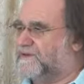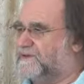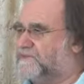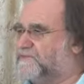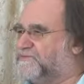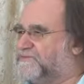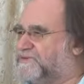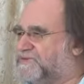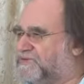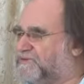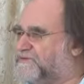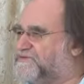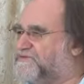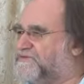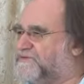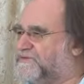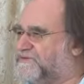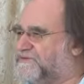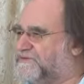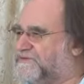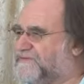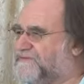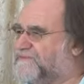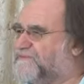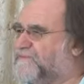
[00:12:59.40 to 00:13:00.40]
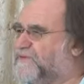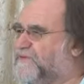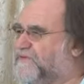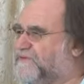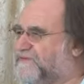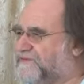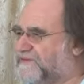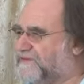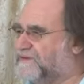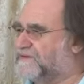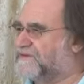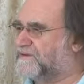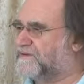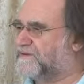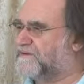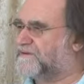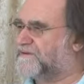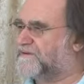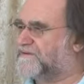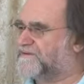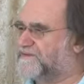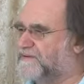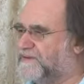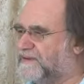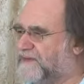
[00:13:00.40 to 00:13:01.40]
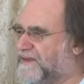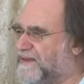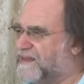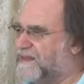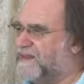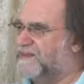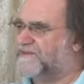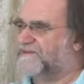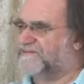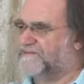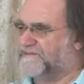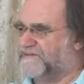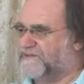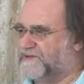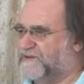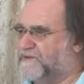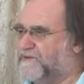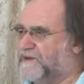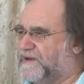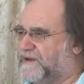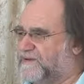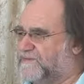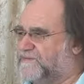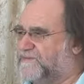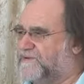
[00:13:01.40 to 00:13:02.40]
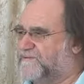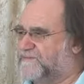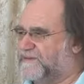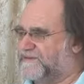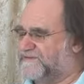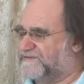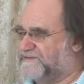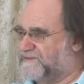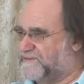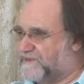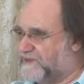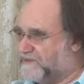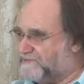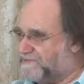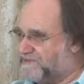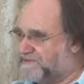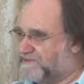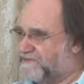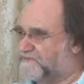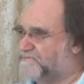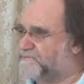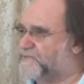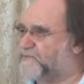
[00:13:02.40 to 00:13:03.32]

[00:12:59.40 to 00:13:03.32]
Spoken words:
who teaches music, so he likes to go out. I mean, somehow it's an